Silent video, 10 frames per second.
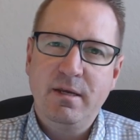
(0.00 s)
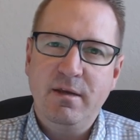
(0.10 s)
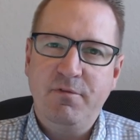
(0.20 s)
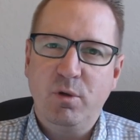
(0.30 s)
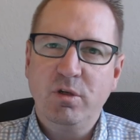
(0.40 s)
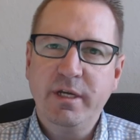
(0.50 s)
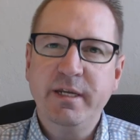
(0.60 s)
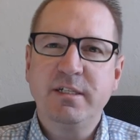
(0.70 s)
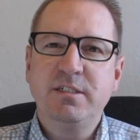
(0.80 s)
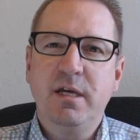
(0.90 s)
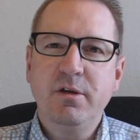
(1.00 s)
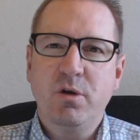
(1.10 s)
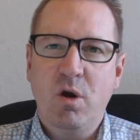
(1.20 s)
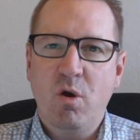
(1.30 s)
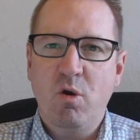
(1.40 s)
If you're looking to sell
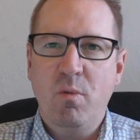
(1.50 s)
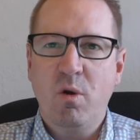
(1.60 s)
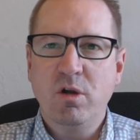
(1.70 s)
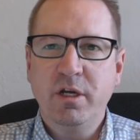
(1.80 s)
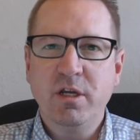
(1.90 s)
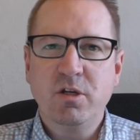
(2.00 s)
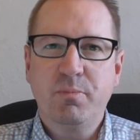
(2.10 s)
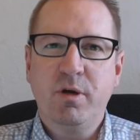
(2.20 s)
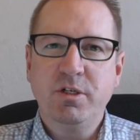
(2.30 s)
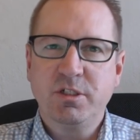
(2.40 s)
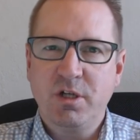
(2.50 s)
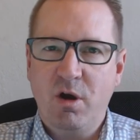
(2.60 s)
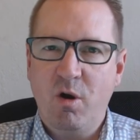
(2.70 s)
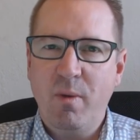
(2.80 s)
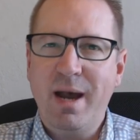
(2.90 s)
your home or looking to purchase a
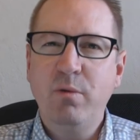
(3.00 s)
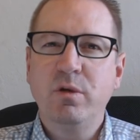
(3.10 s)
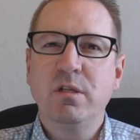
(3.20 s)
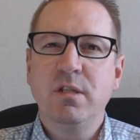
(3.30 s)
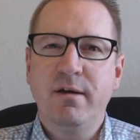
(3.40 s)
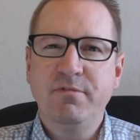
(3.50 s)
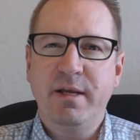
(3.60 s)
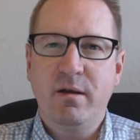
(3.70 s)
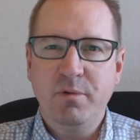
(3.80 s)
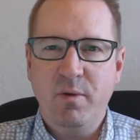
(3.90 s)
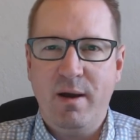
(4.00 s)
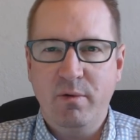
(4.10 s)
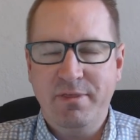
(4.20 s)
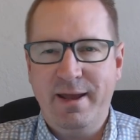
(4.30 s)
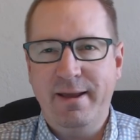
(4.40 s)
home, I would love to help you out
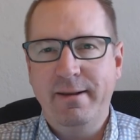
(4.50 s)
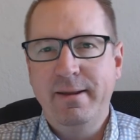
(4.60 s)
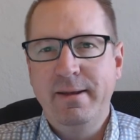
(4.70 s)
with that.